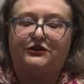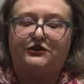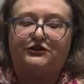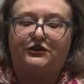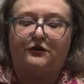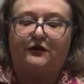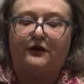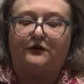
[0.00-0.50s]

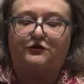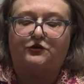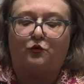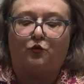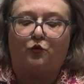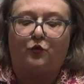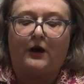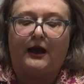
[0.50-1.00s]
So there's
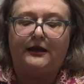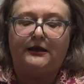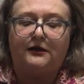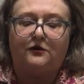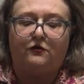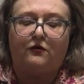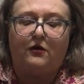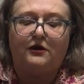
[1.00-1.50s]
right
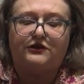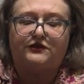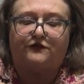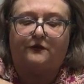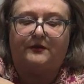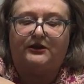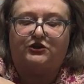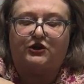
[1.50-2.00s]
across
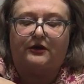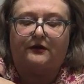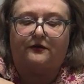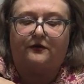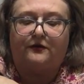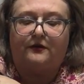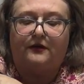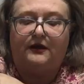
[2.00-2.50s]
from each
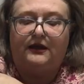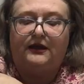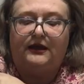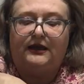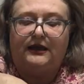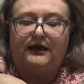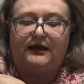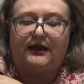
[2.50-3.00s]
other,
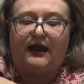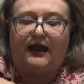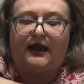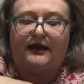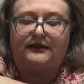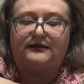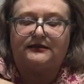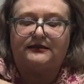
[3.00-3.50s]
it
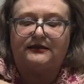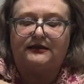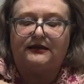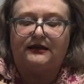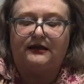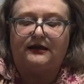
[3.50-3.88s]
has